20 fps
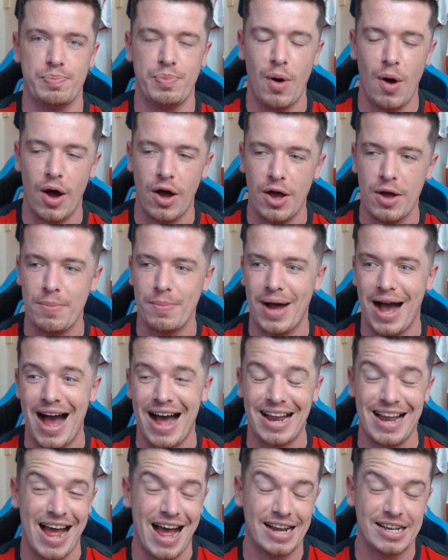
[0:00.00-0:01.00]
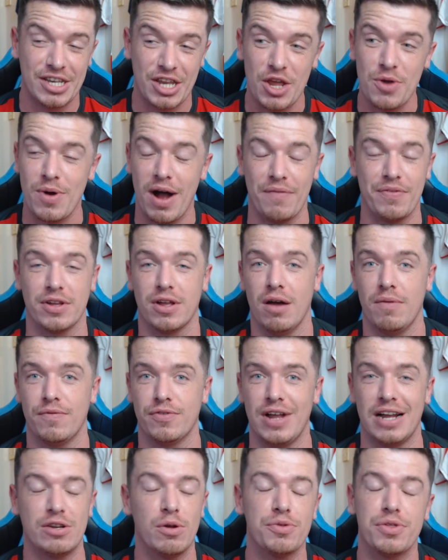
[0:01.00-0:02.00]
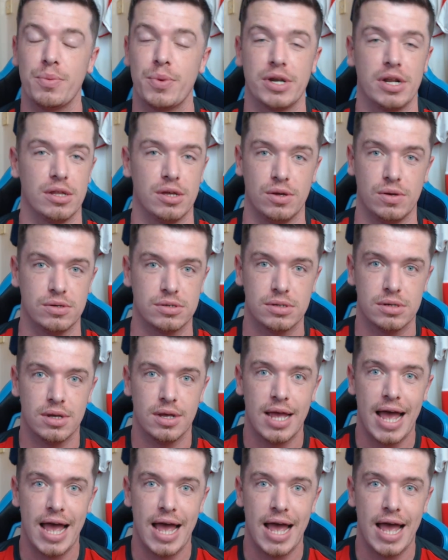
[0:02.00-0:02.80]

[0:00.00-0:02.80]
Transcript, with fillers: But um, I, I, do have the confidence. I don't think we're going to lose.